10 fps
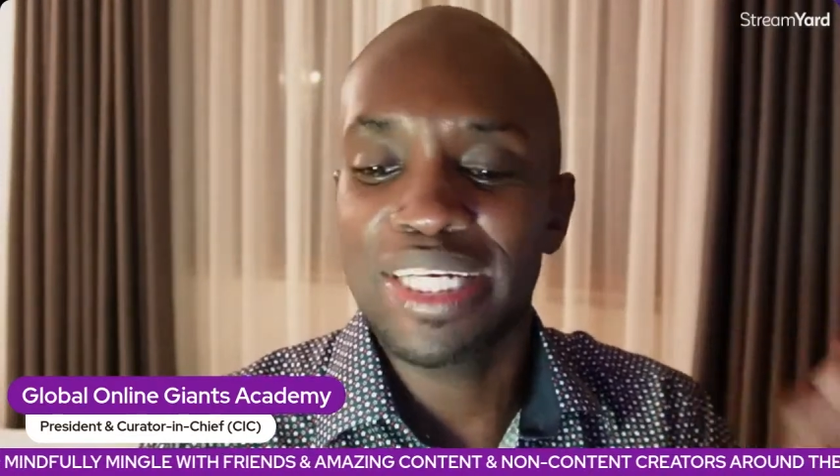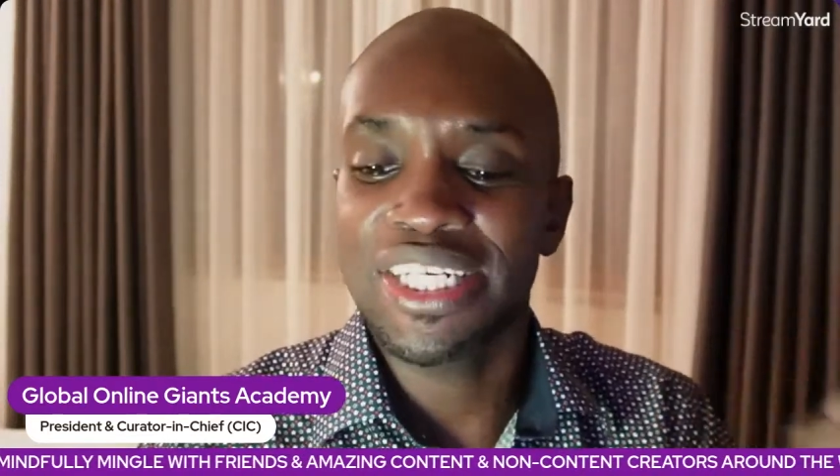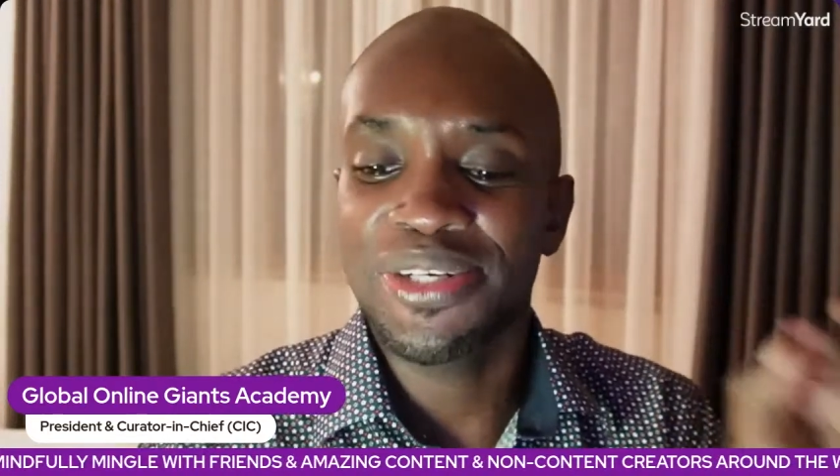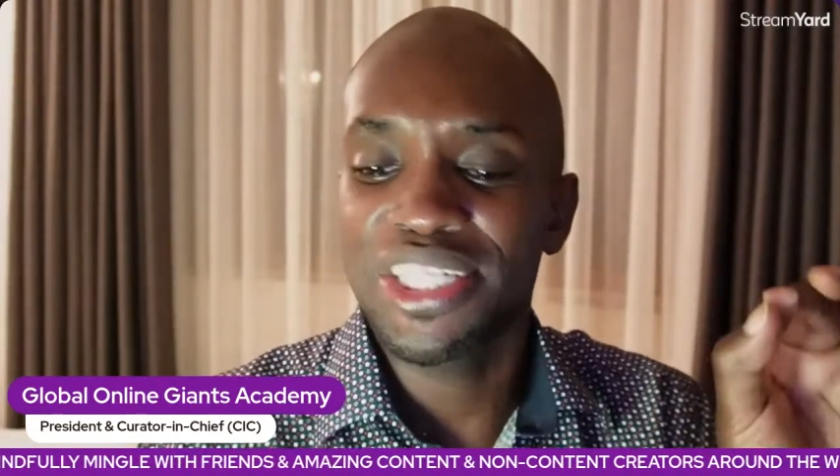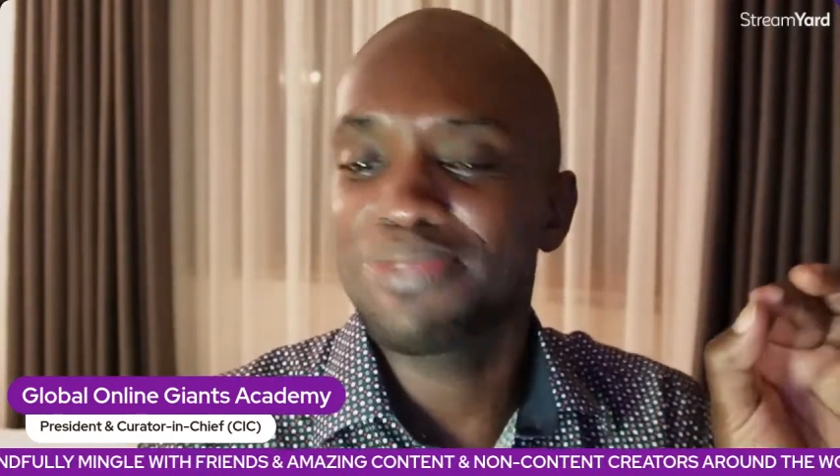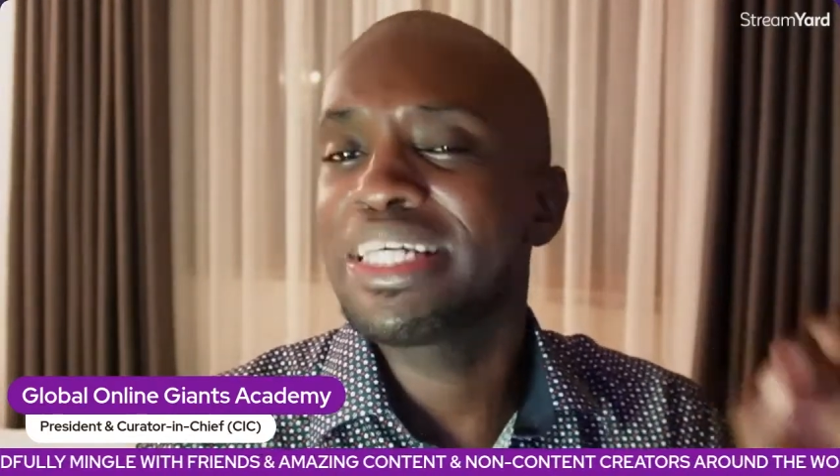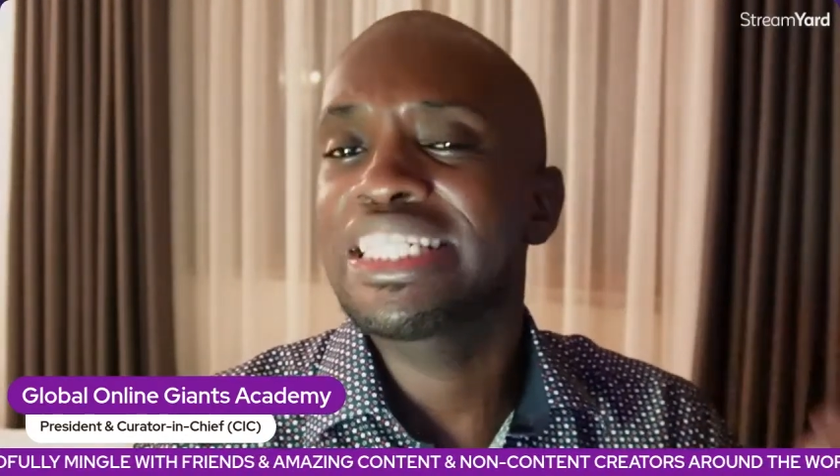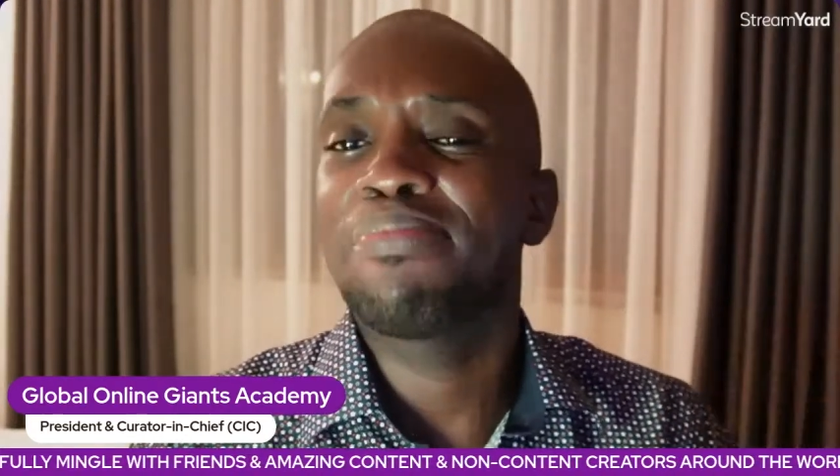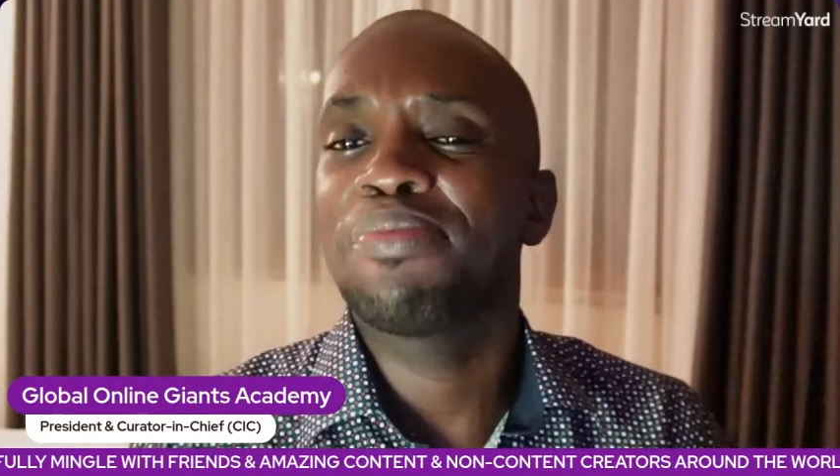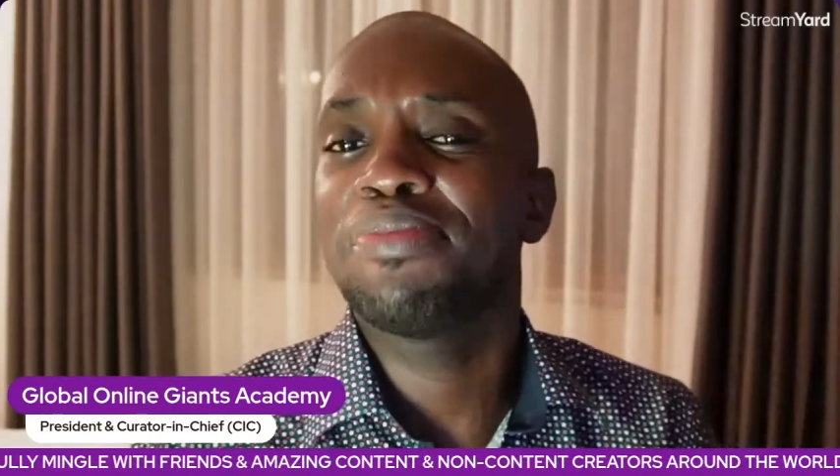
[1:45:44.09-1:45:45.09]
Don't mess
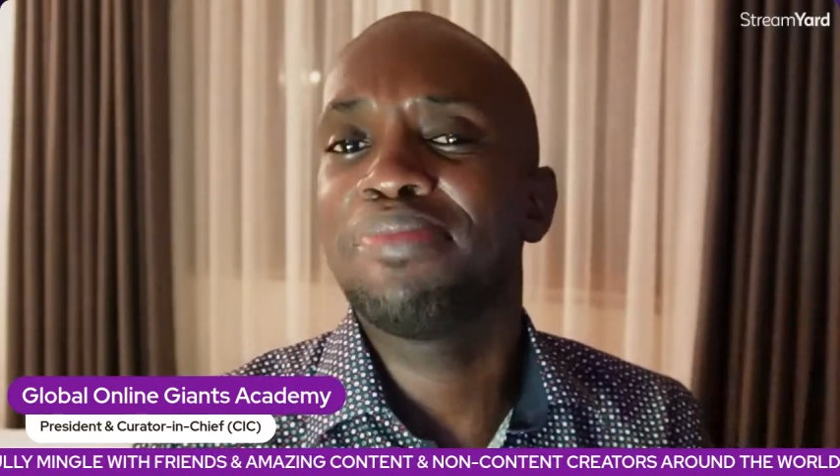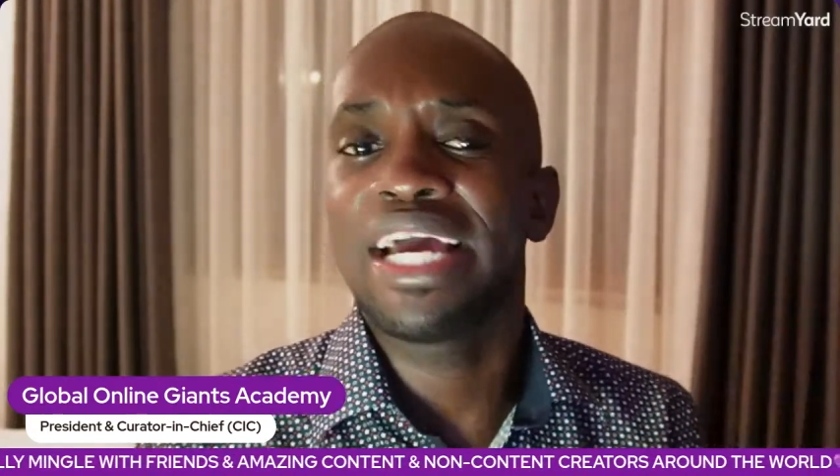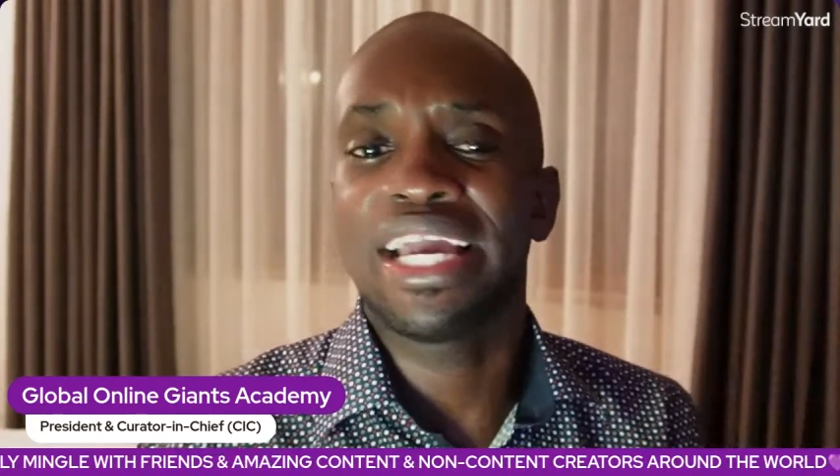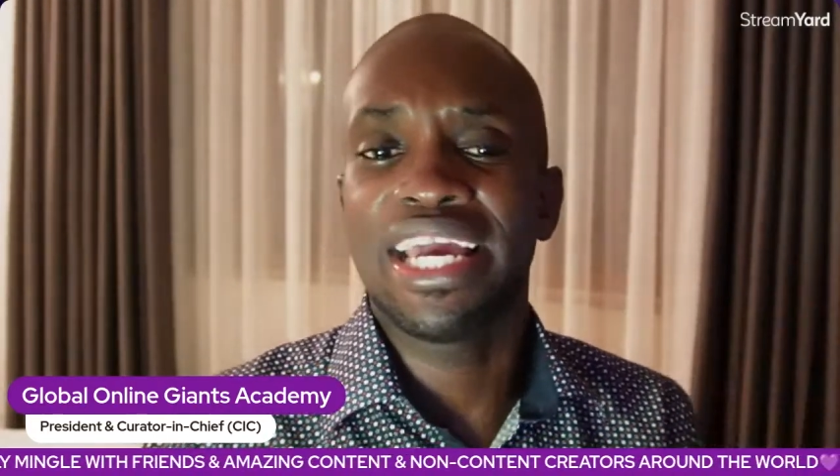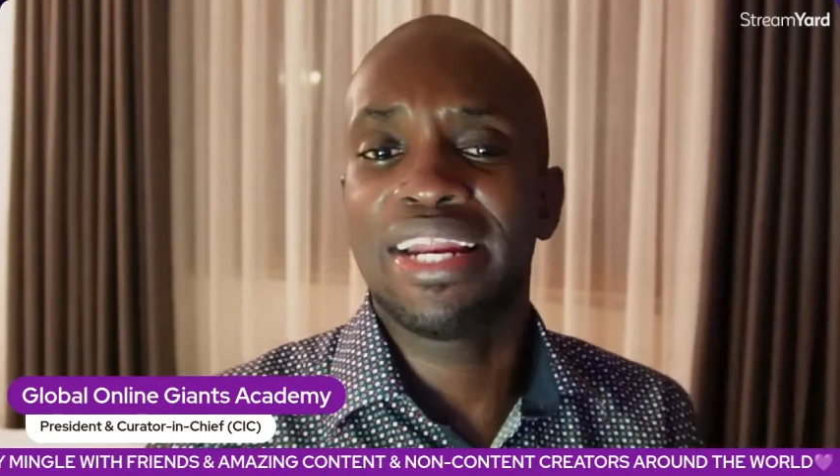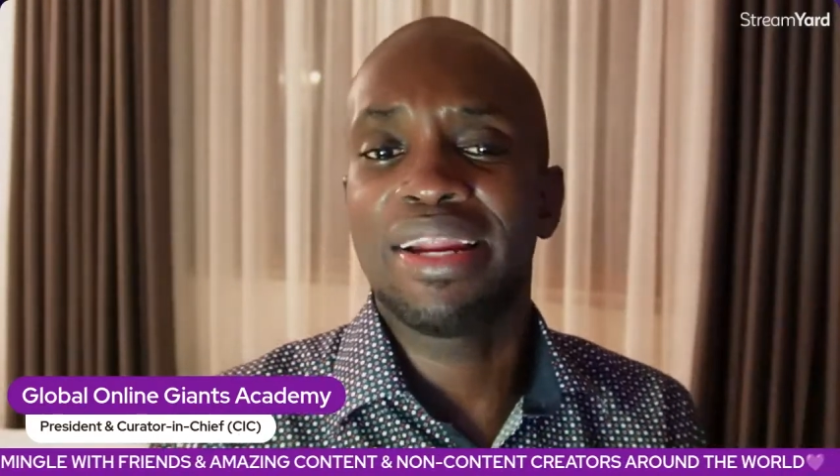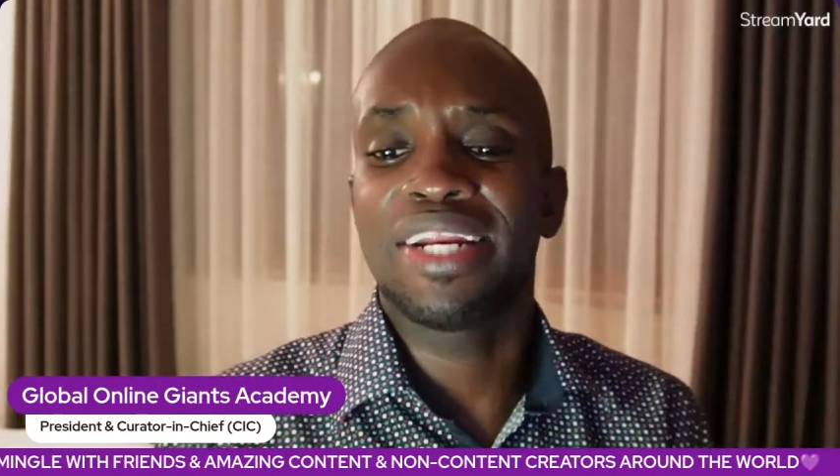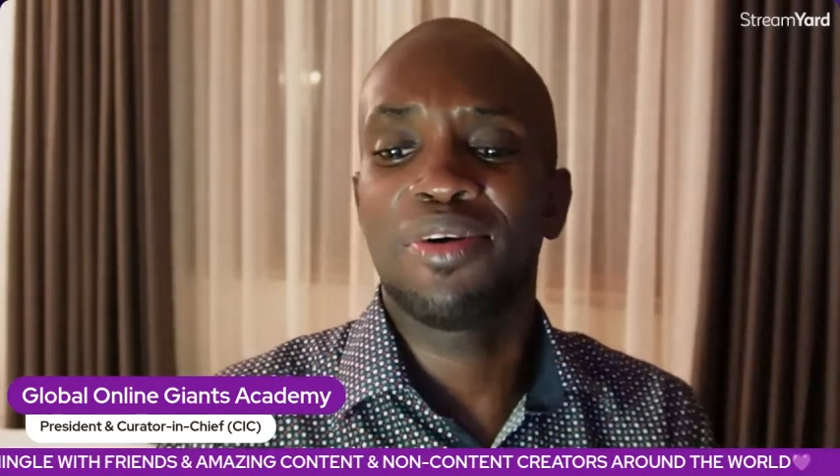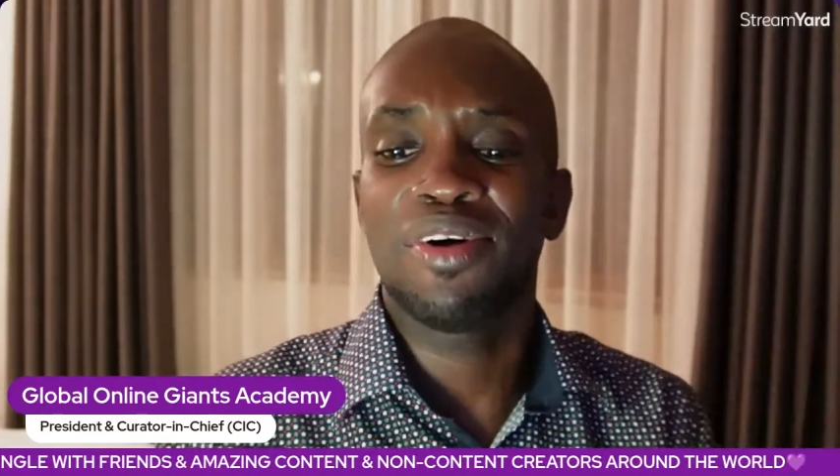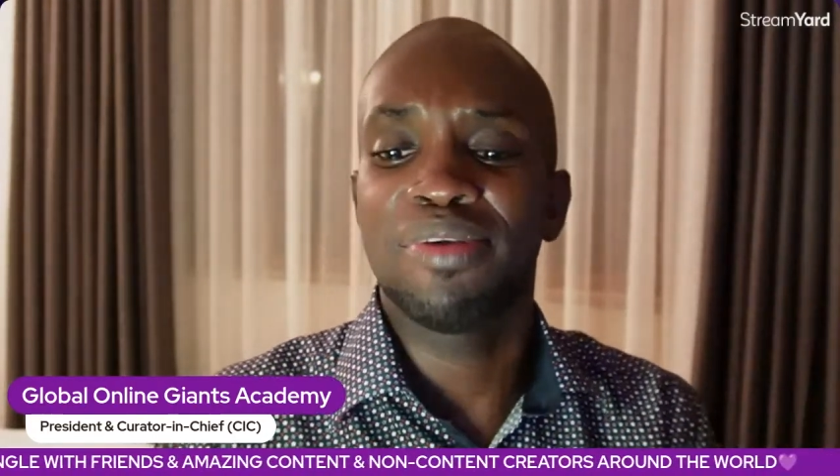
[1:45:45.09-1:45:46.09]
up with me again and
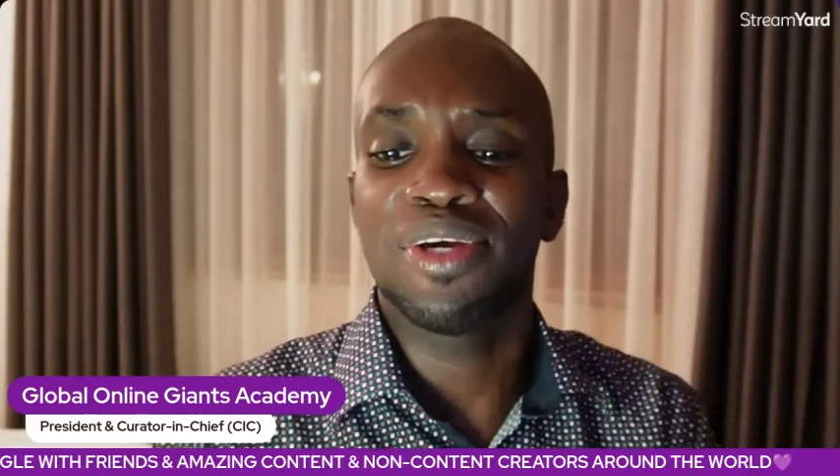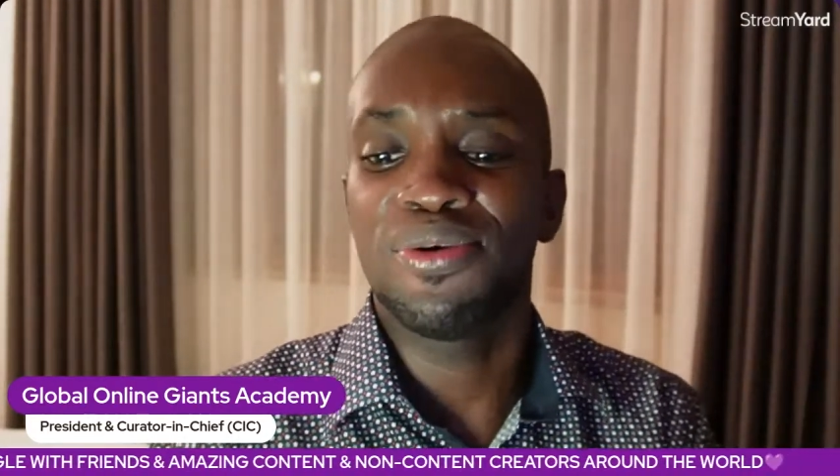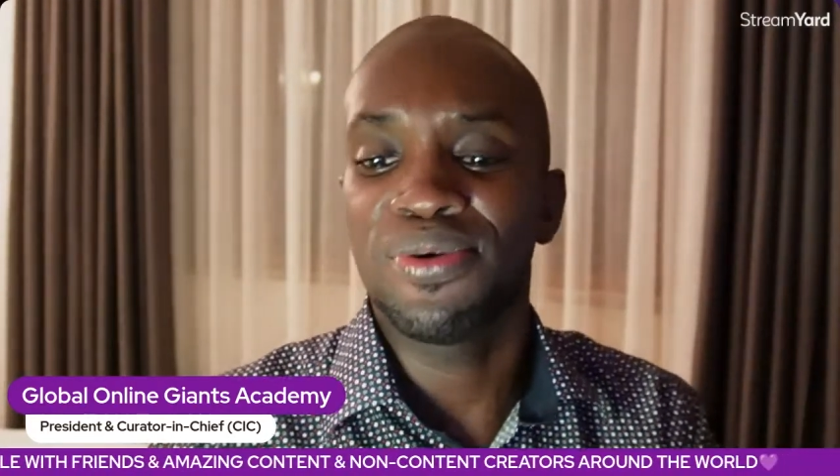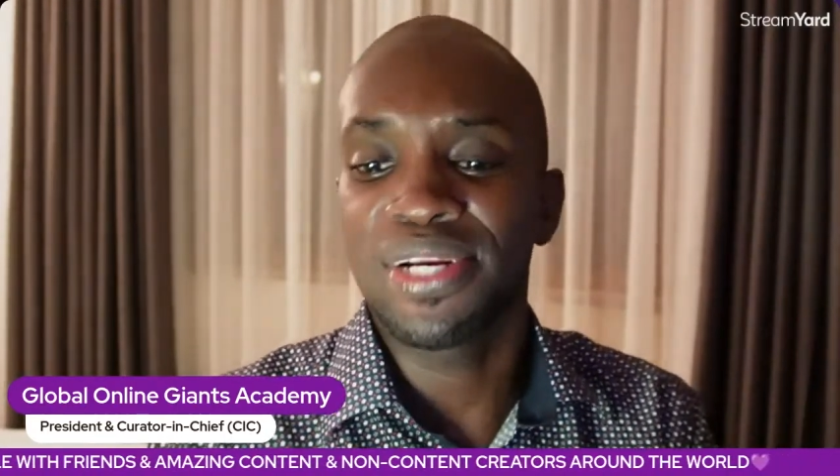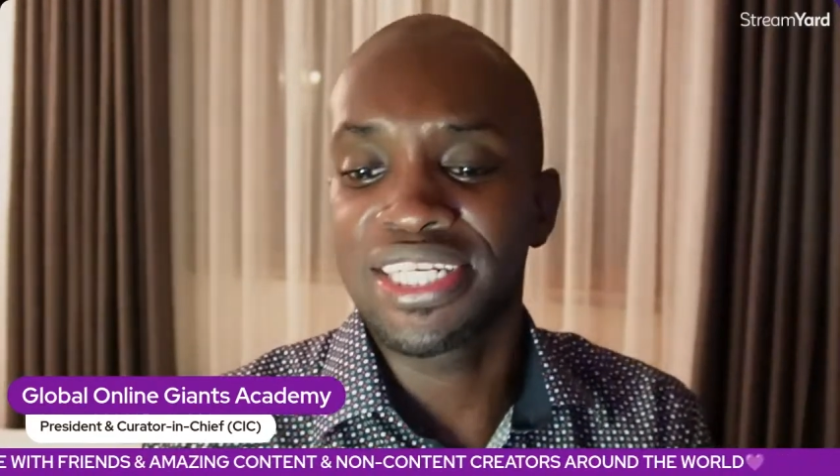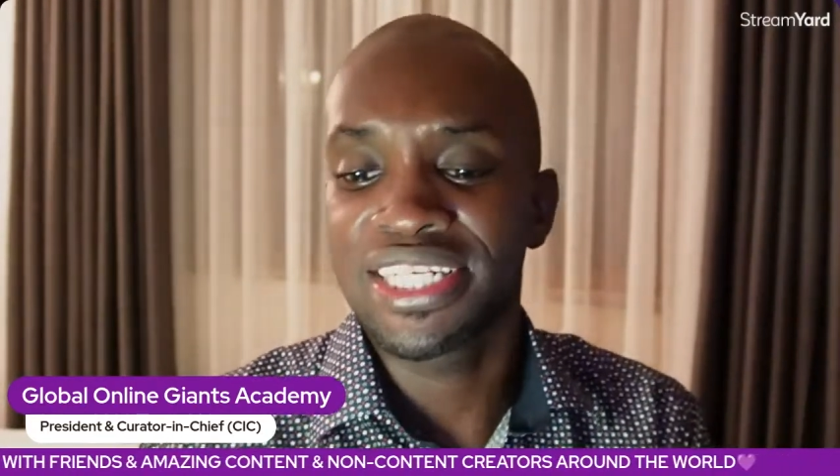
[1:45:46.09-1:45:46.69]
call me old.